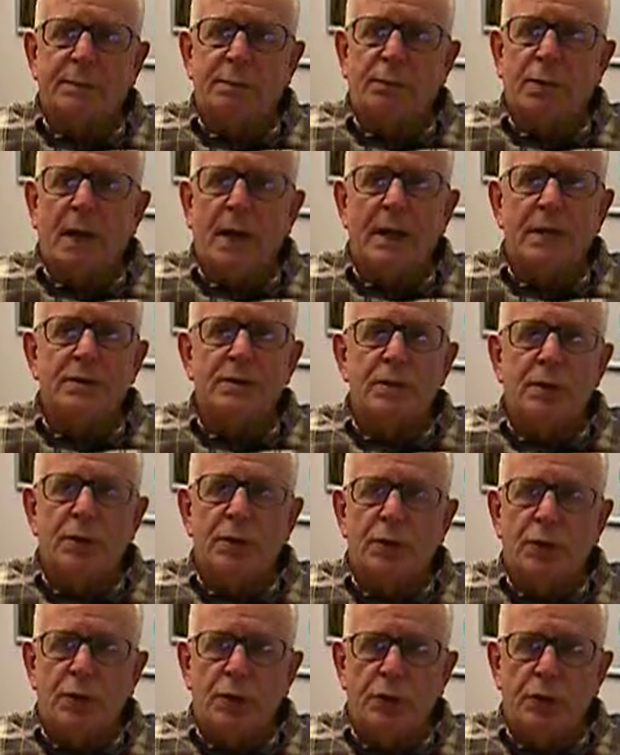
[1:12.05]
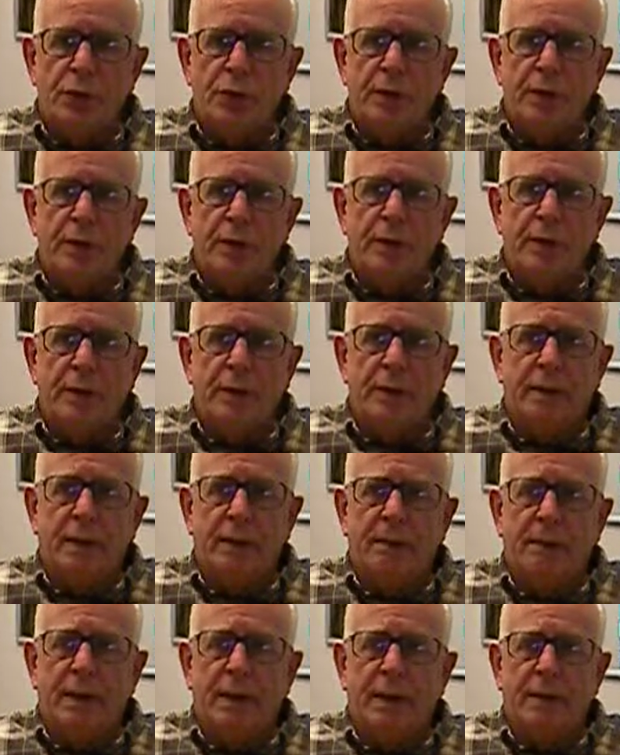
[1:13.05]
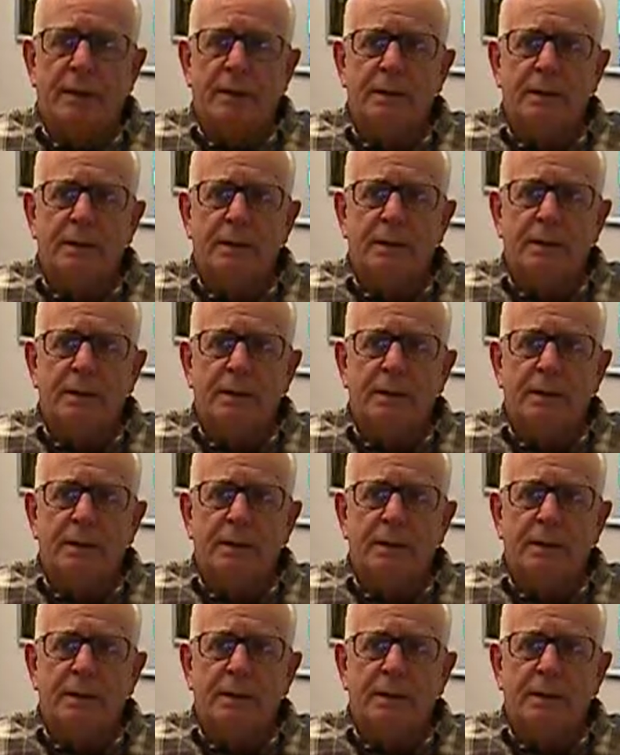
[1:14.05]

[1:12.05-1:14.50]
surprising truth about